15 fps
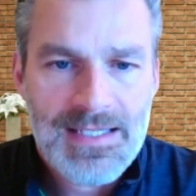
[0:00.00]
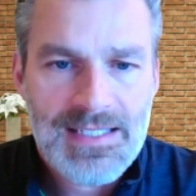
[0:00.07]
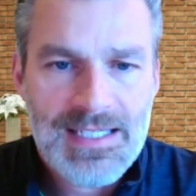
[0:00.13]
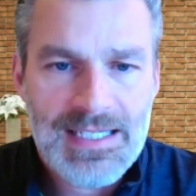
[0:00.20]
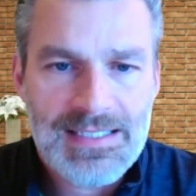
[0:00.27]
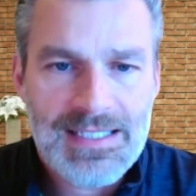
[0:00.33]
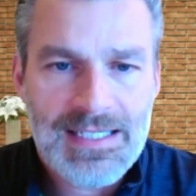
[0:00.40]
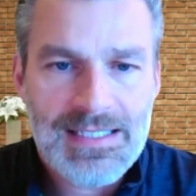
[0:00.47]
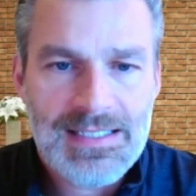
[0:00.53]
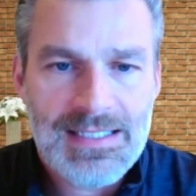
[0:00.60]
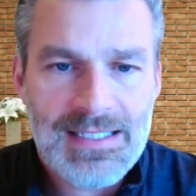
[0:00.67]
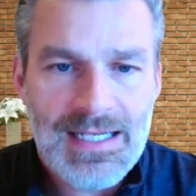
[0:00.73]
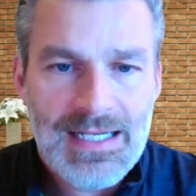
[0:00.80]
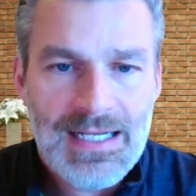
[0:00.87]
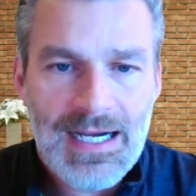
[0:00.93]
Let's see.
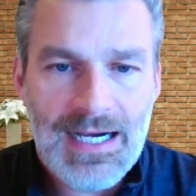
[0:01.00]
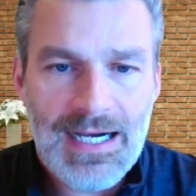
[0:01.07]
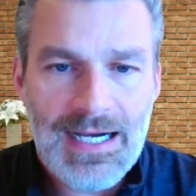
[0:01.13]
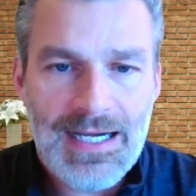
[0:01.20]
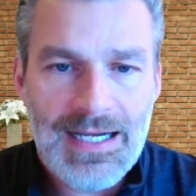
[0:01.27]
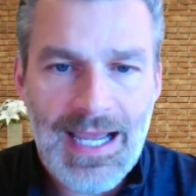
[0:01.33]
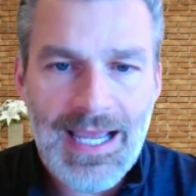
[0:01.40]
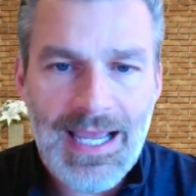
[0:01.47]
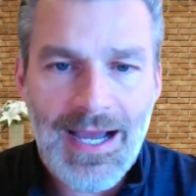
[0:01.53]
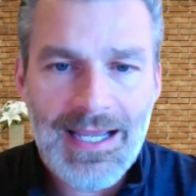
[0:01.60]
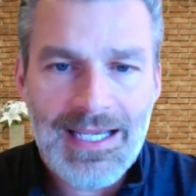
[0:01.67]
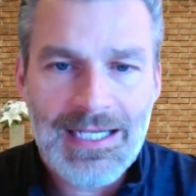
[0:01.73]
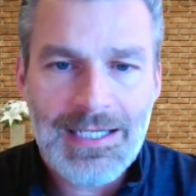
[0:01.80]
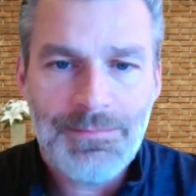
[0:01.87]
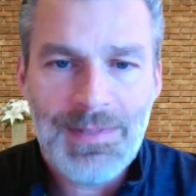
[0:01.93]
Does AI,
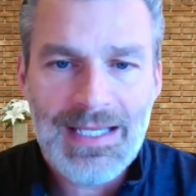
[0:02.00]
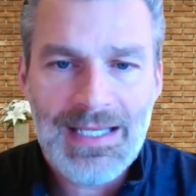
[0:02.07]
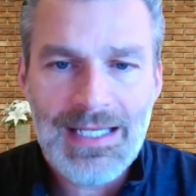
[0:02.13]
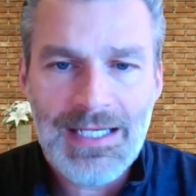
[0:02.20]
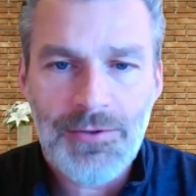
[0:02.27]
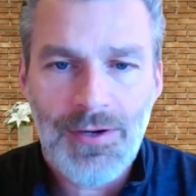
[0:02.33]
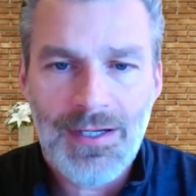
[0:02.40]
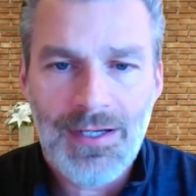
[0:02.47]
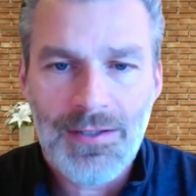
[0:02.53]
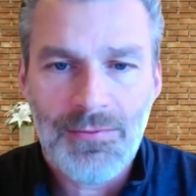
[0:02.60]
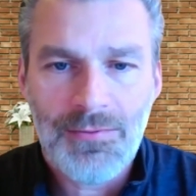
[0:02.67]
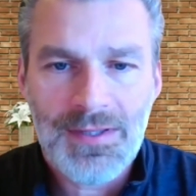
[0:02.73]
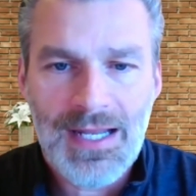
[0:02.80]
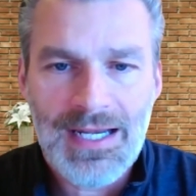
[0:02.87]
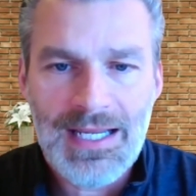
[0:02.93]
can it be integrated
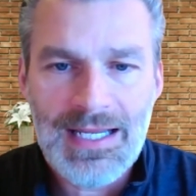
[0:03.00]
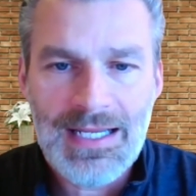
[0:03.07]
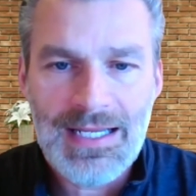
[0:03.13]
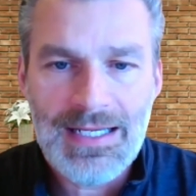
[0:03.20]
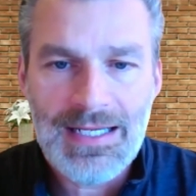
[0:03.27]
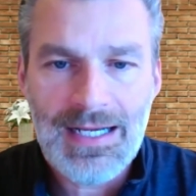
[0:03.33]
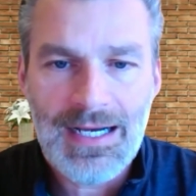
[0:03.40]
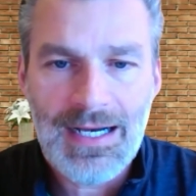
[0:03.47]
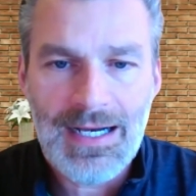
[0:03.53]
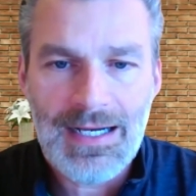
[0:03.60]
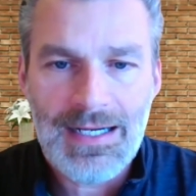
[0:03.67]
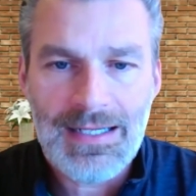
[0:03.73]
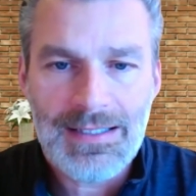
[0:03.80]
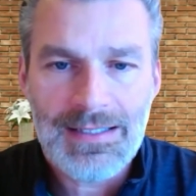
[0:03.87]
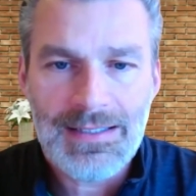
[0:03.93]
with any
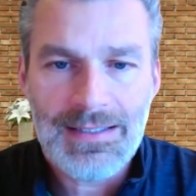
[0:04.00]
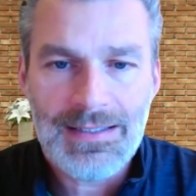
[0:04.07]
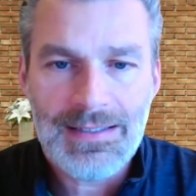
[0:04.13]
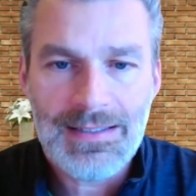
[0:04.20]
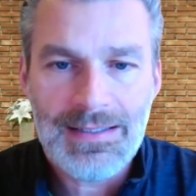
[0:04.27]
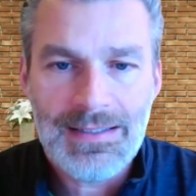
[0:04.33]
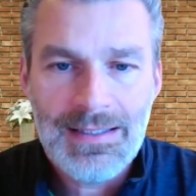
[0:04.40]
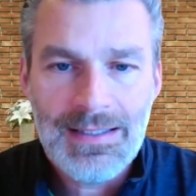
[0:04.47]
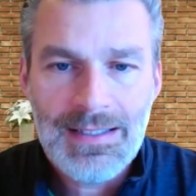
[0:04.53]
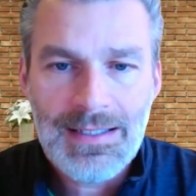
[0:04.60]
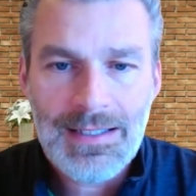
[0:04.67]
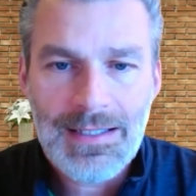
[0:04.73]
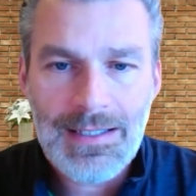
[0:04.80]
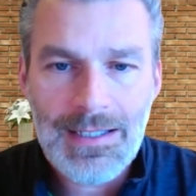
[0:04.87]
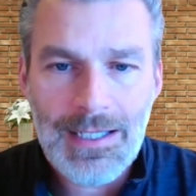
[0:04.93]

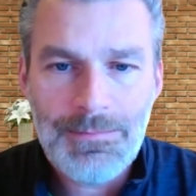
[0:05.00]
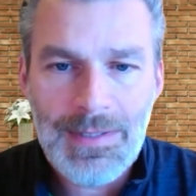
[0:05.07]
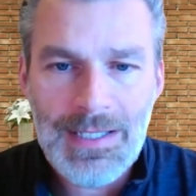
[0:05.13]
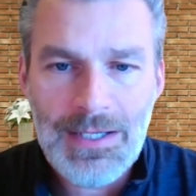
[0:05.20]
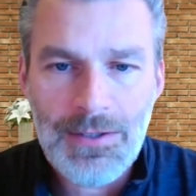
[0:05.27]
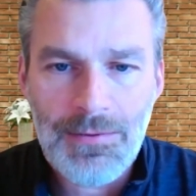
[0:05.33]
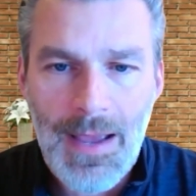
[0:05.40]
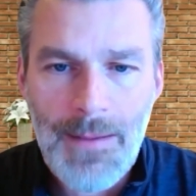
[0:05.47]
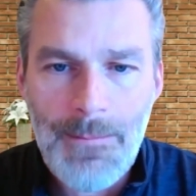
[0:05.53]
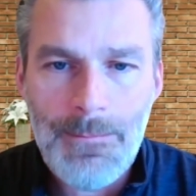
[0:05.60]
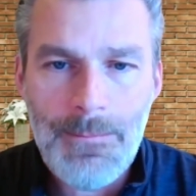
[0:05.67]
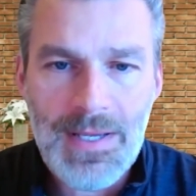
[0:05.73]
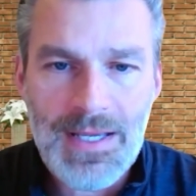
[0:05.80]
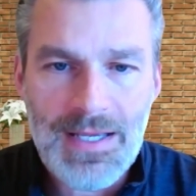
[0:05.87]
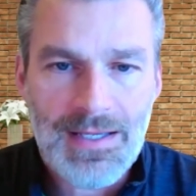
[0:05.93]
IB or
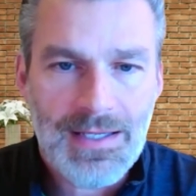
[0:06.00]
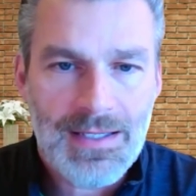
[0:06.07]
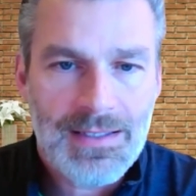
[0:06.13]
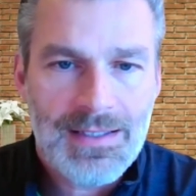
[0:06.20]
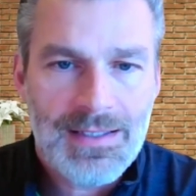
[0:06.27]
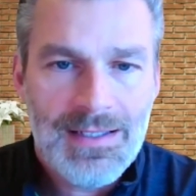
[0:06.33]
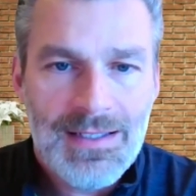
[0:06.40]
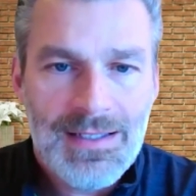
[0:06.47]
MB?